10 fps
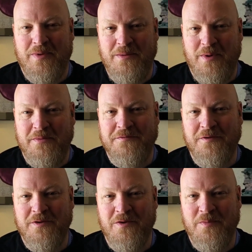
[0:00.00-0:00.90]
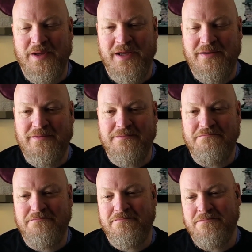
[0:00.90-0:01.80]
Play Bubble for a little bit.
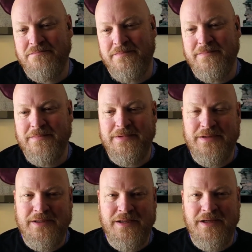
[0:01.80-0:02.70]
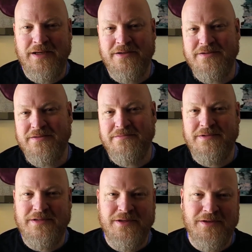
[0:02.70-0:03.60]
You're
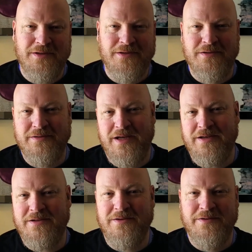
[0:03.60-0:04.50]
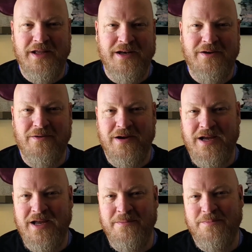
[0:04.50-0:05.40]
still not doing that
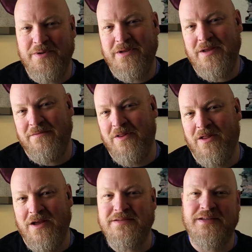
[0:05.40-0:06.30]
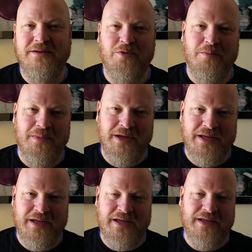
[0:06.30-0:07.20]
great, but you haven't lost any more
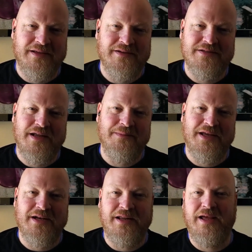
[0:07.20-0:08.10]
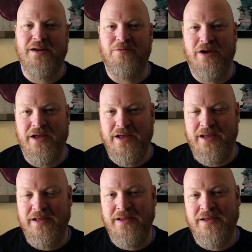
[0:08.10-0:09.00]
money. You're just not making any
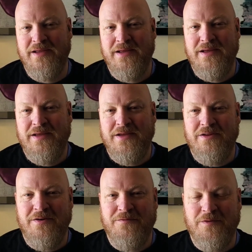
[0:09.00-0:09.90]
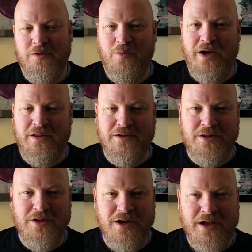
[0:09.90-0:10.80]
headway. You're there for a little while
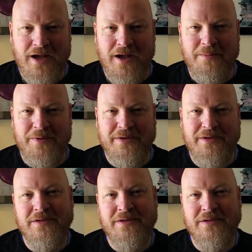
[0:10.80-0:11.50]
and you look up,